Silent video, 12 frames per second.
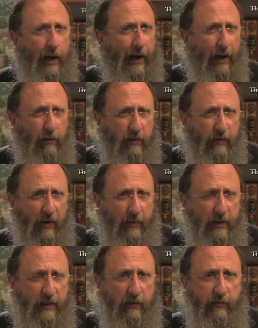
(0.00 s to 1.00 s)
I always find
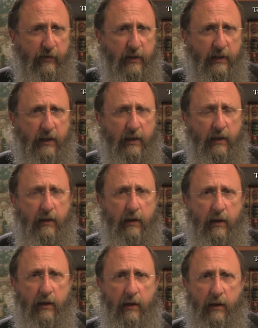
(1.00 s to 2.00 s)
myself fixated
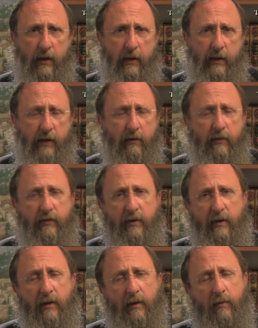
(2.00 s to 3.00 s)
year after
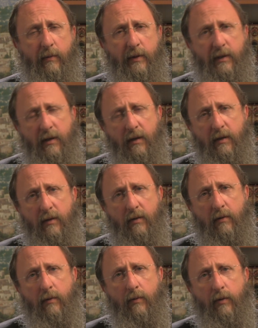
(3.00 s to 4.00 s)
year when we study this
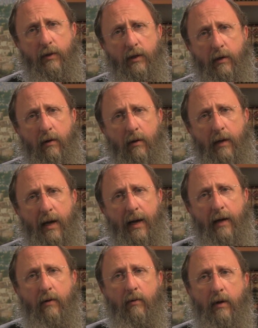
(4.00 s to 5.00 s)
Torah portion on
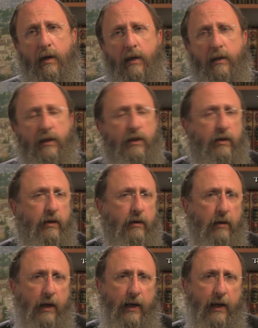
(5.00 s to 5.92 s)
how such a thing could